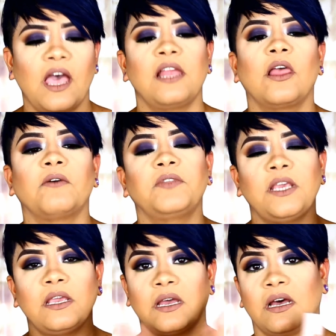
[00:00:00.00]
I
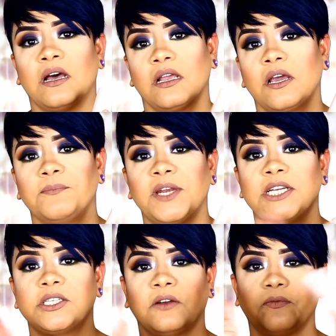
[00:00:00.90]
love the
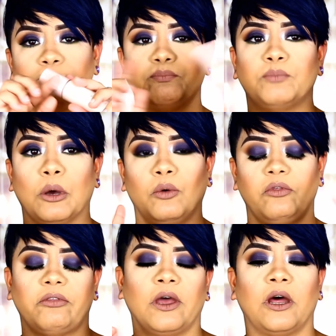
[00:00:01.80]
combination of
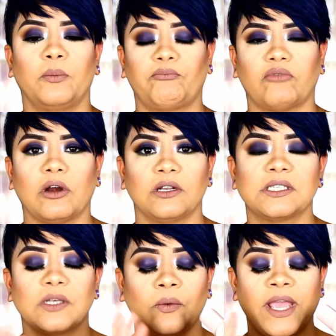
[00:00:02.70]
both
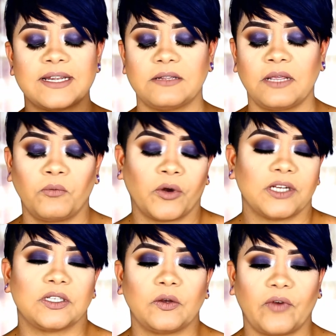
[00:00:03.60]
products, so it
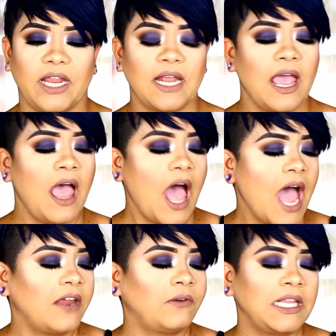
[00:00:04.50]
works great.
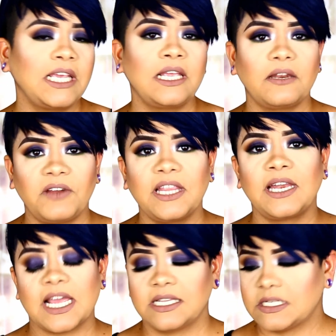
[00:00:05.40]
I
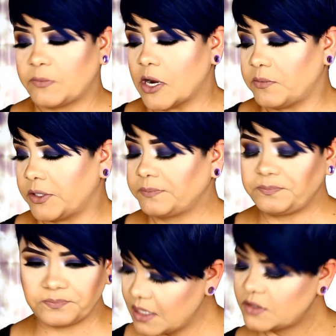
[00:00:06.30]
really like this primer.
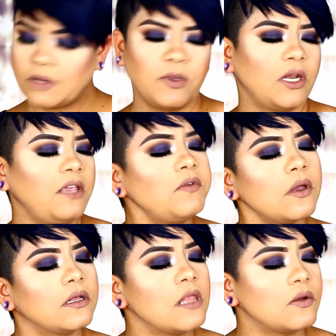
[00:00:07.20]
So I'm gonna
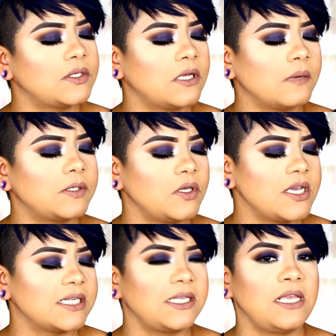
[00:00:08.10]
give you a close-up so
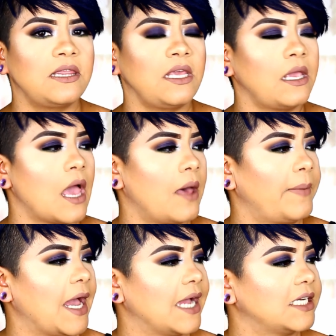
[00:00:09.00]
you can see the
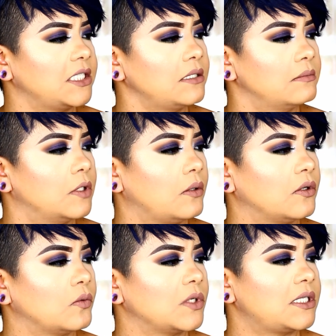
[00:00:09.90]
packaging.
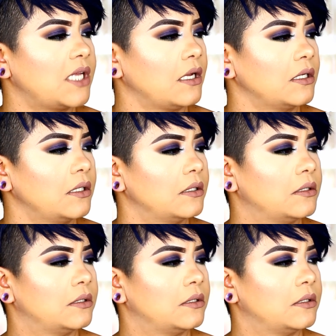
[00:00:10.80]
Hold on one second.